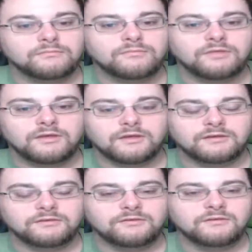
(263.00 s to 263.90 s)

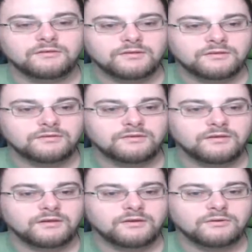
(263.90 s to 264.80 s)
things, let's
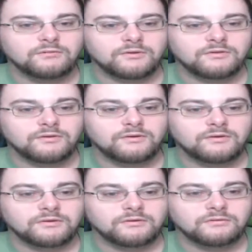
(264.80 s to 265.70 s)
see here. What's he going
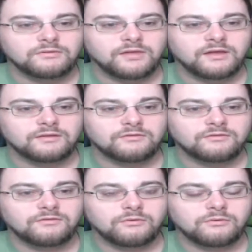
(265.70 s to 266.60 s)
to do with that
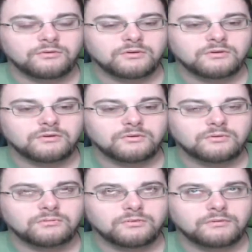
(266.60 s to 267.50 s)
sword, or
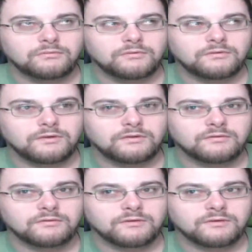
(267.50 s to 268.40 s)
what was the other
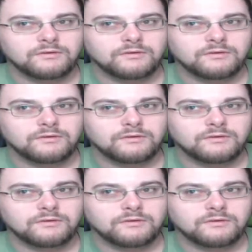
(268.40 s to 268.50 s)
thing?